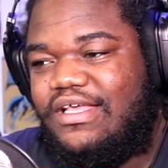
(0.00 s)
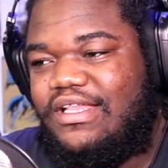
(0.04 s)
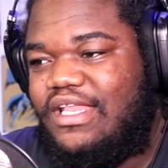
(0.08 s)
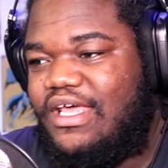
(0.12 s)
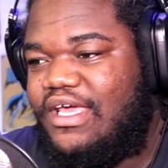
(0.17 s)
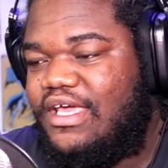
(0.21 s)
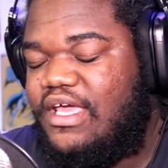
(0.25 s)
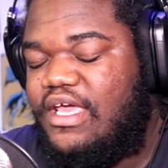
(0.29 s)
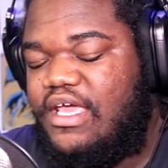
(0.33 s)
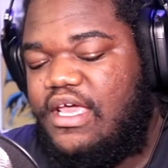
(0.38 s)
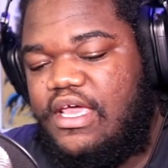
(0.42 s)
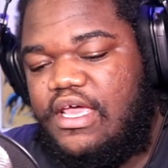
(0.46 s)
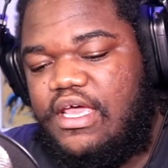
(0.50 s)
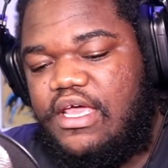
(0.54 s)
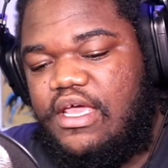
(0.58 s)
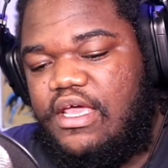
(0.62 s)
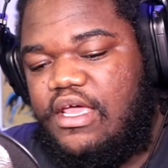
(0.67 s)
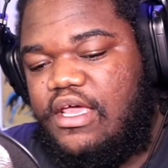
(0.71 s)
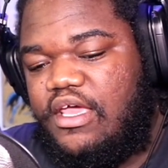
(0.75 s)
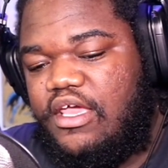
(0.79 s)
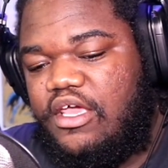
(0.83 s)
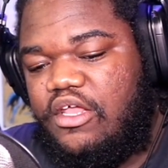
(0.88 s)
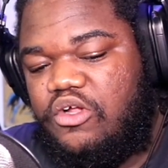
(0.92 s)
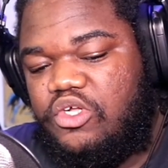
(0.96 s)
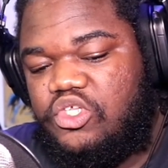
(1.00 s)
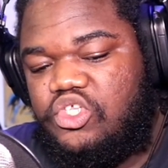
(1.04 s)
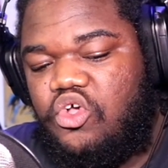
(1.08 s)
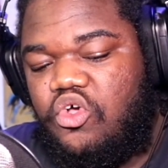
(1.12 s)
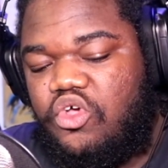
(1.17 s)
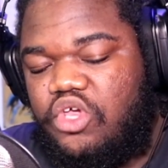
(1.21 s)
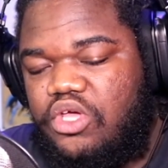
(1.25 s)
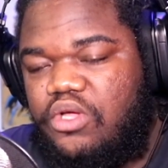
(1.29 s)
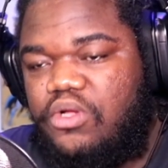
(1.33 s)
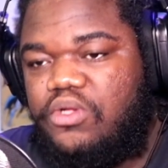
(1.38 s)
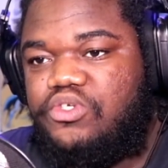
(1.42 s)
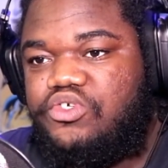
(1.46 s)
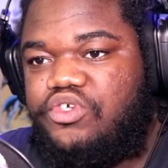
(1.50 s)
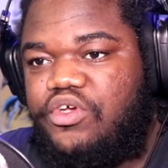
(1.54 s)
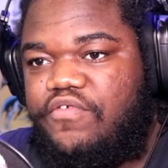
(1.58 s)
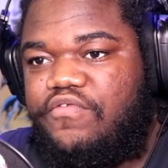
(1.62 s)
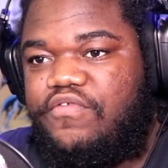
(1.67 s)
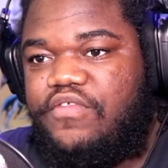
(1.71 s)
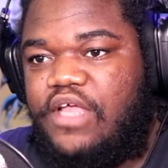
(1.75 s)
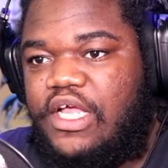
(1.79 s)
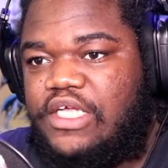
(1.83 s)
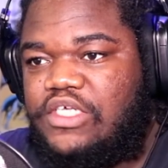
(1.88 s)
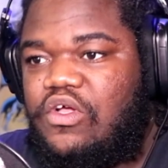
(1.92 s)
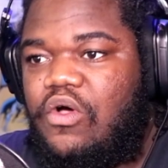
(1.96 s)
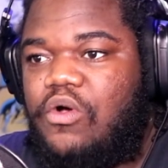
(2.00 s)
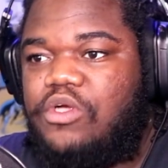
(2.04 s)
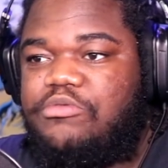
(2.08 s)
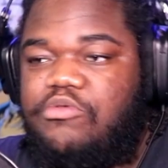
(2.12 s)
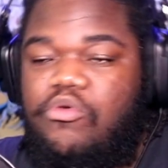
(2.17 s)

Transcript: Like, you know, Tokyo Drift has always